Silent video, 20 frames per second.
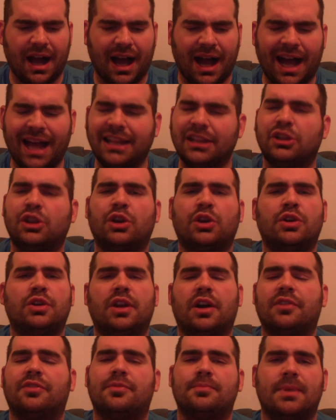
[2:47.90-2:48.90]
I
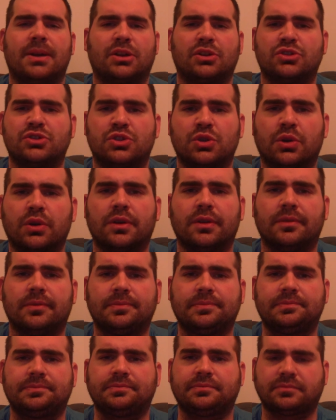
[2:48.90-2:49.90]
learned off of Michael
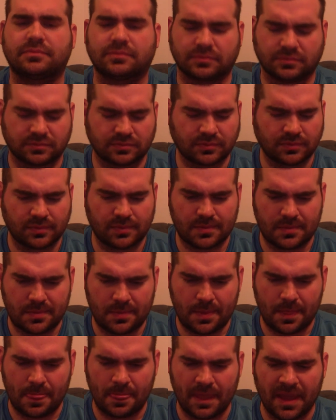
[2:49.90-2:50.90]
Jordan.
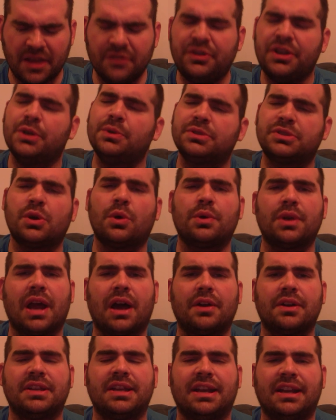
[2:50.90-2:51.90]
If he was going
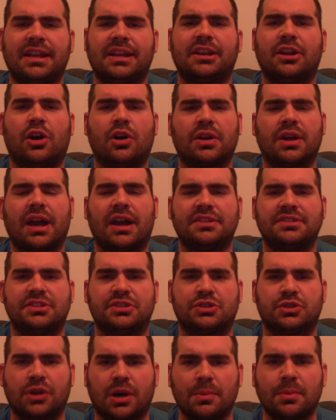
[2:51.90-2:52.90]
out and getting in all kinds
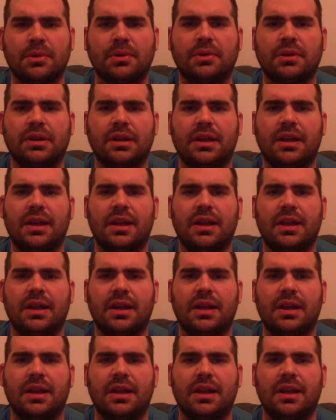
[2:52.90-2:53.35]
of trouble,